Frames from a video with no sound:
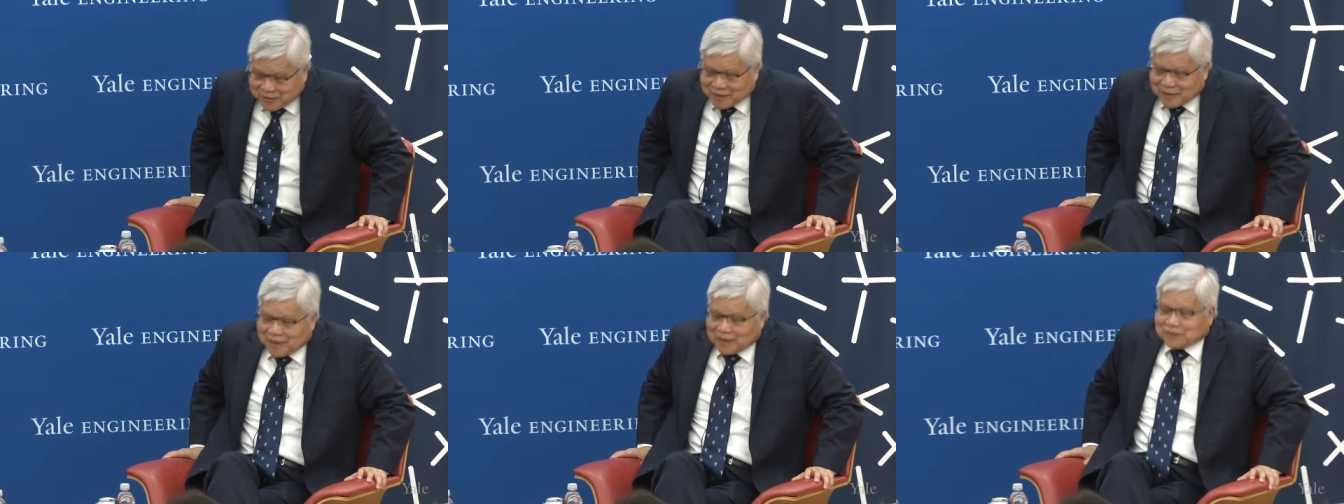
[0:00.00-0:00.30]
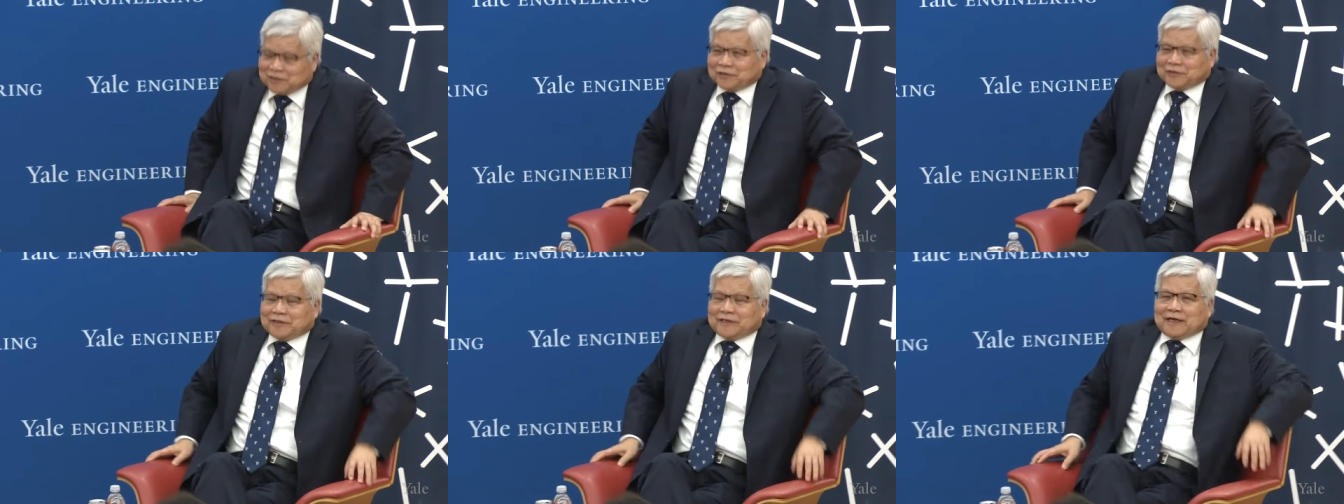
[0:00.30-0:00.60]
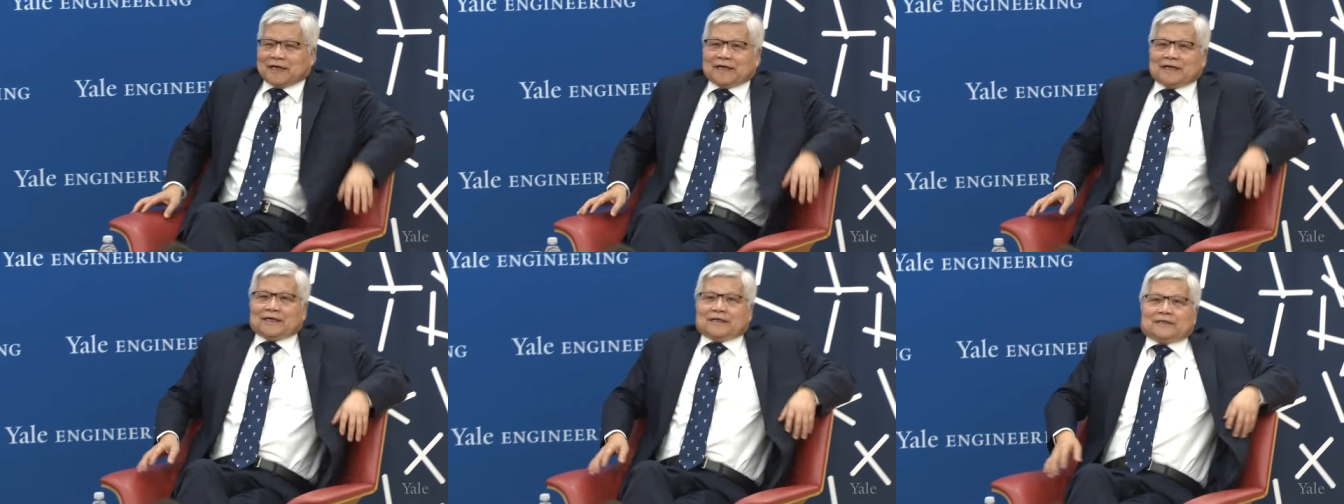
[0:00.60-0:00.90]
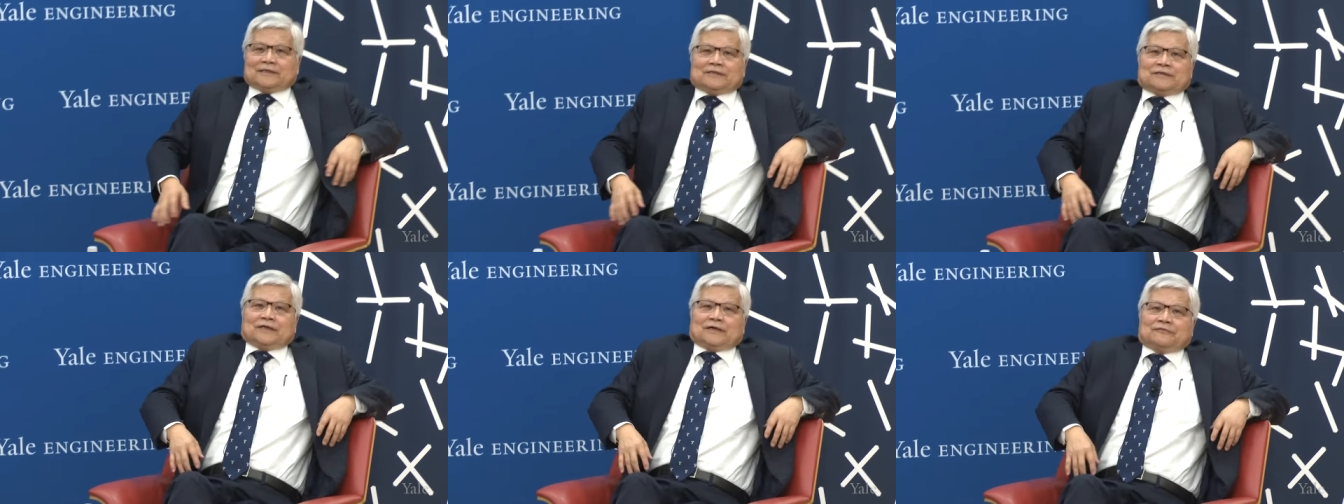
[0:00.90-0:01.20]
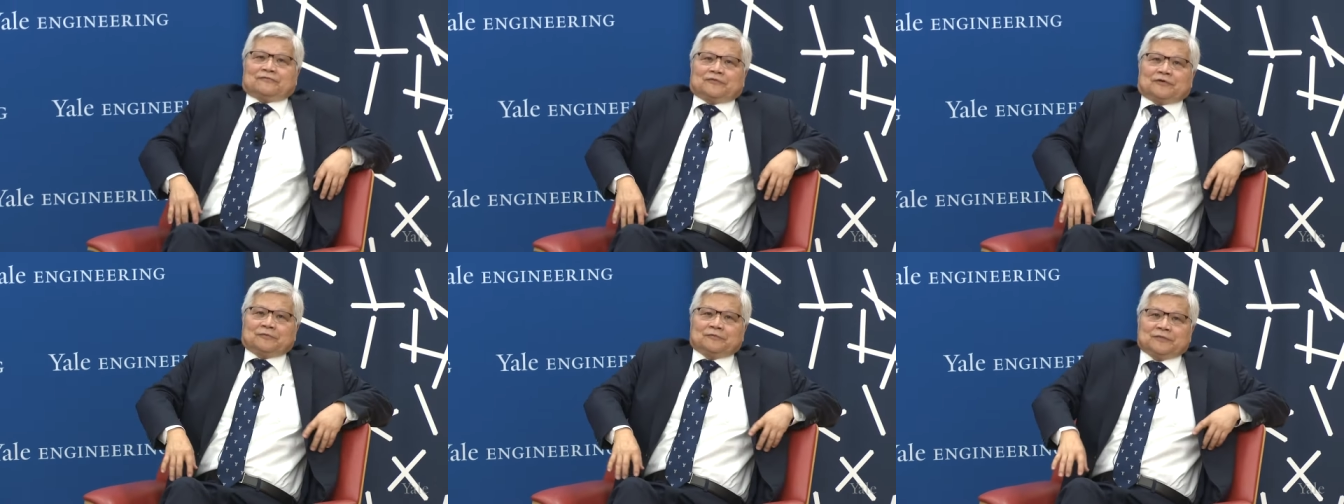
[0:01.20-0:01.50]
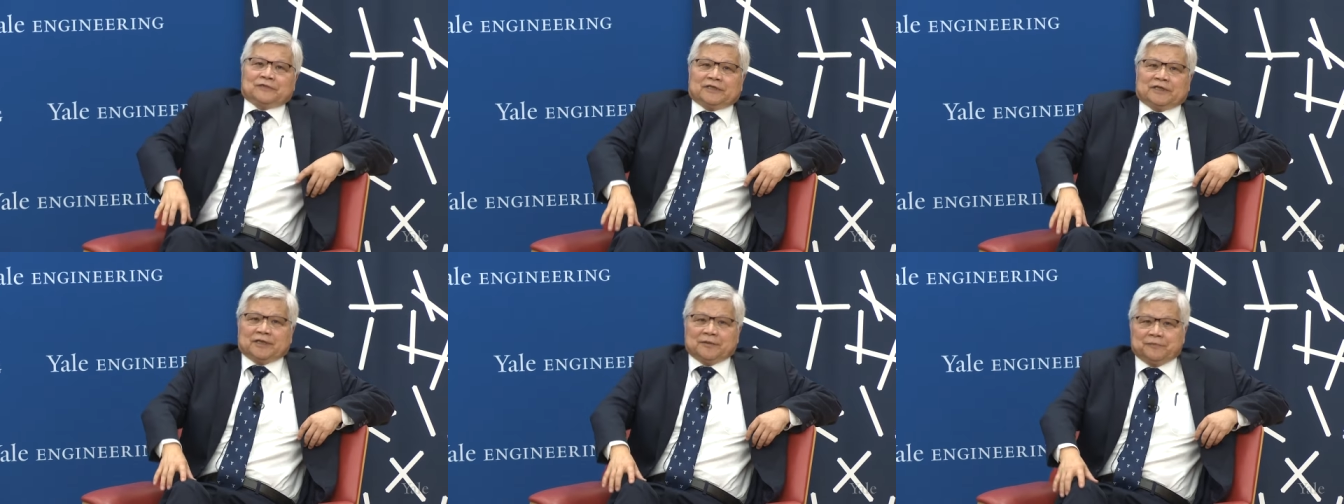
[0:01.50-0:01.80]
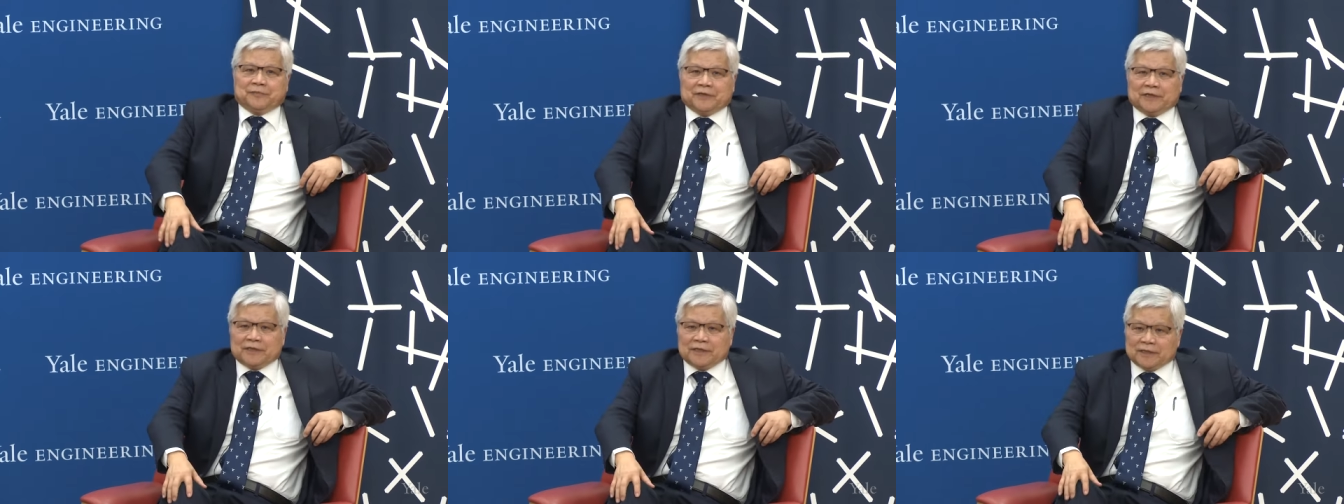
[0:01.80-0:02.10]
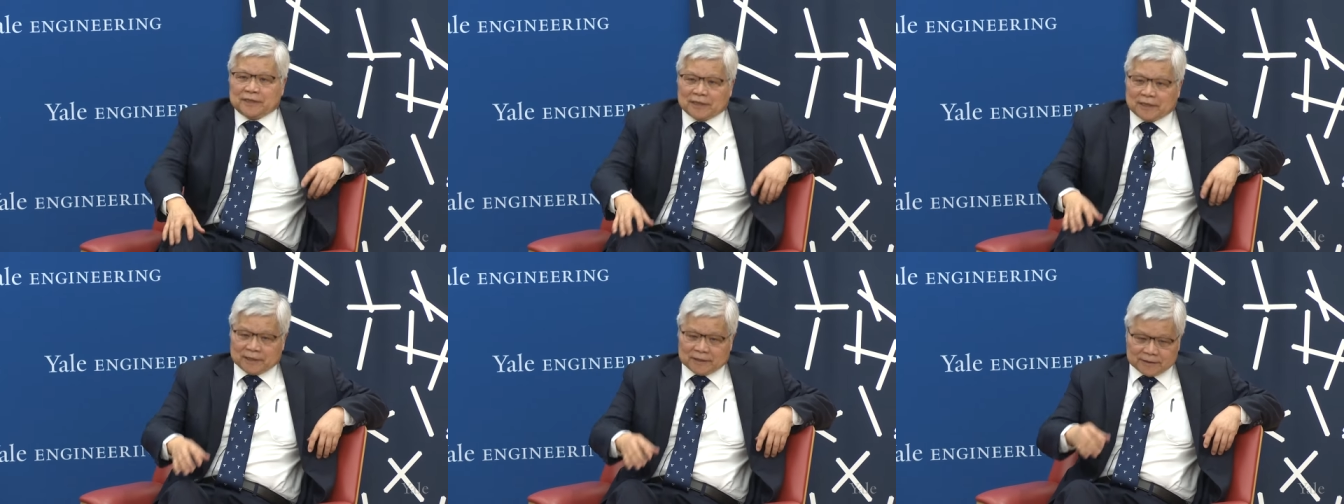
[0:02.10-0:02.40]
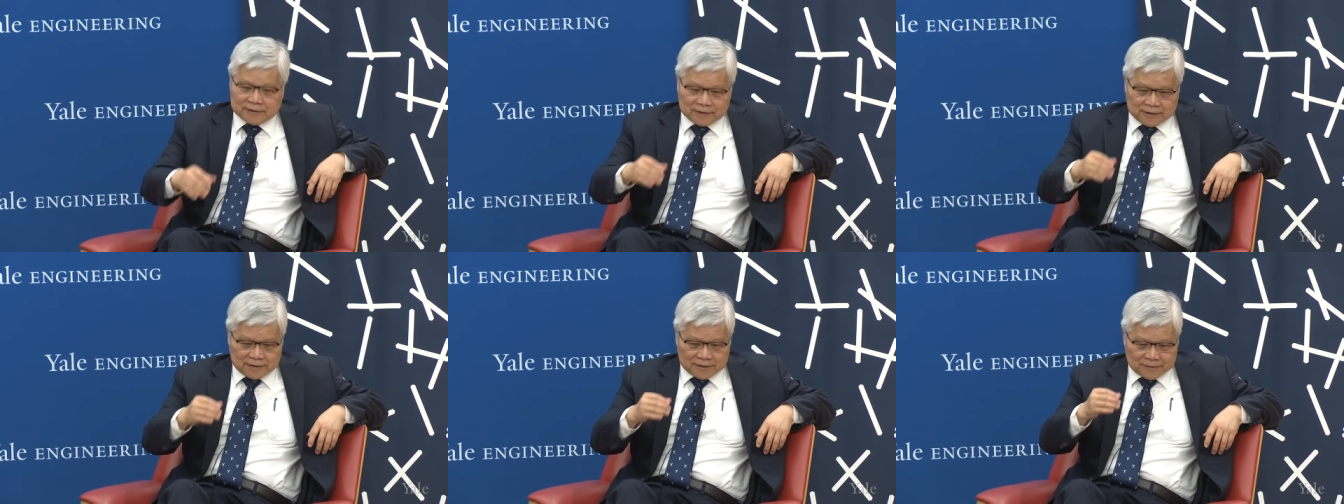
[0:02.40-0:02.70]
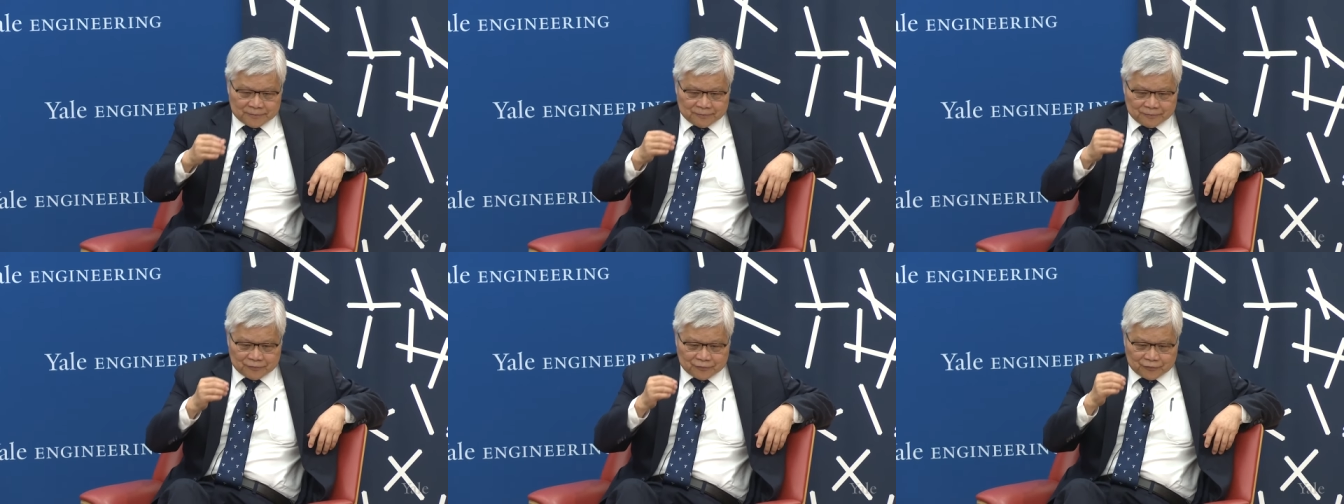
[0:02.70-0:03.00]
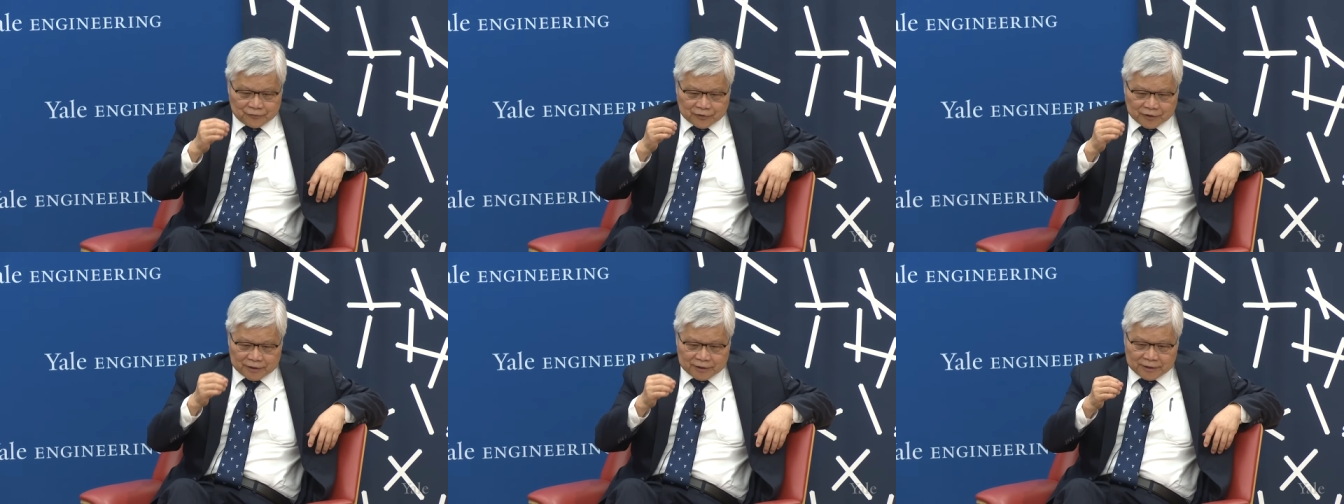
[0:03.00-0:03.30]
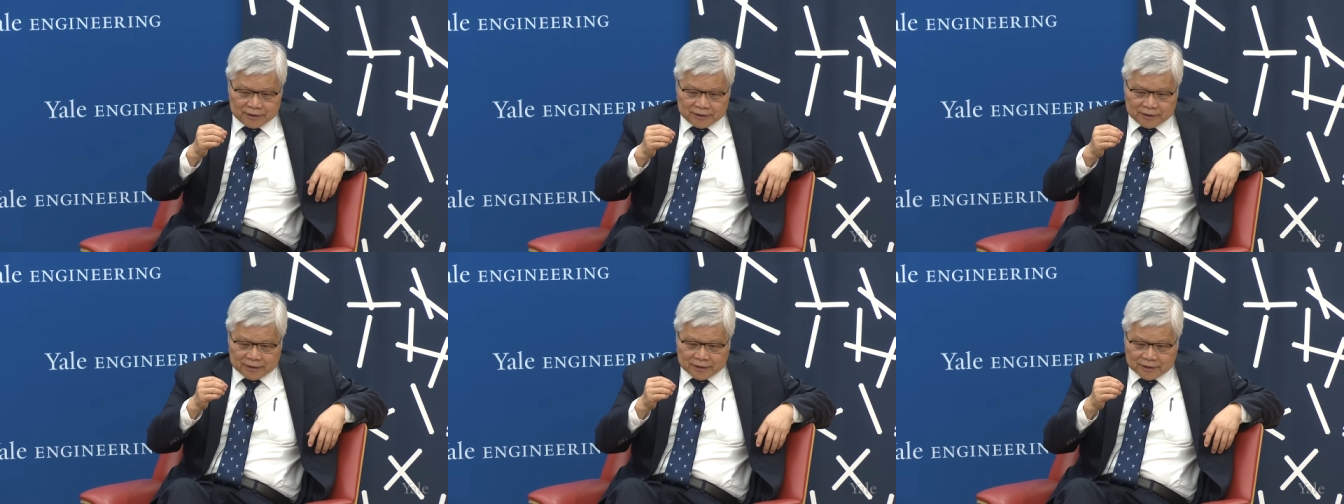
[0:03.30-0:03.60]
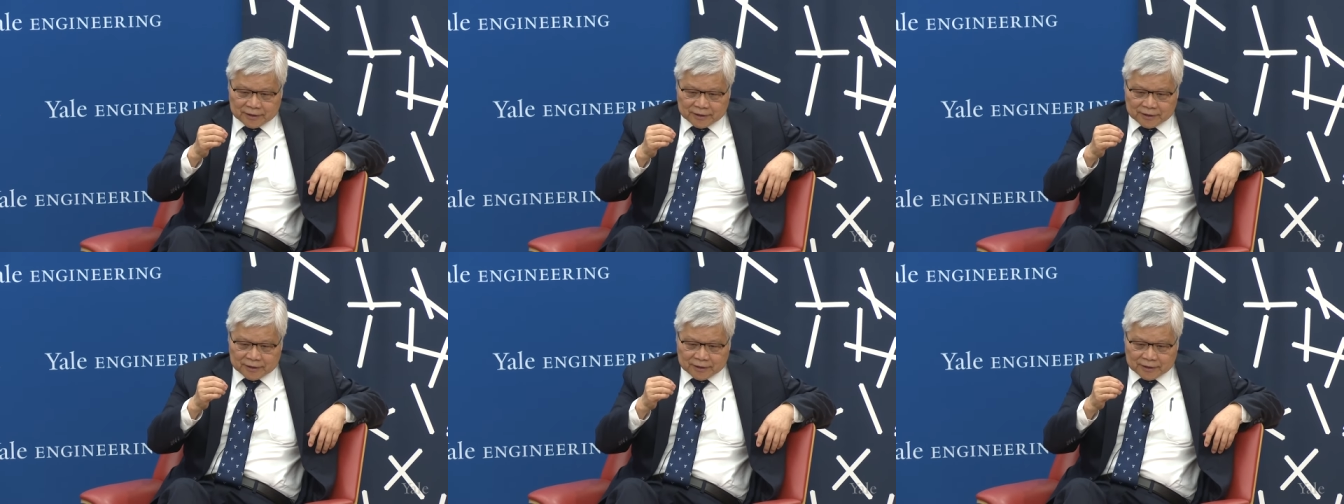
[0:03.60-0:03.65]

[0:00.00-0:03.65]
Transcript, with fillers: but actually, I learned uh, from TP on the very,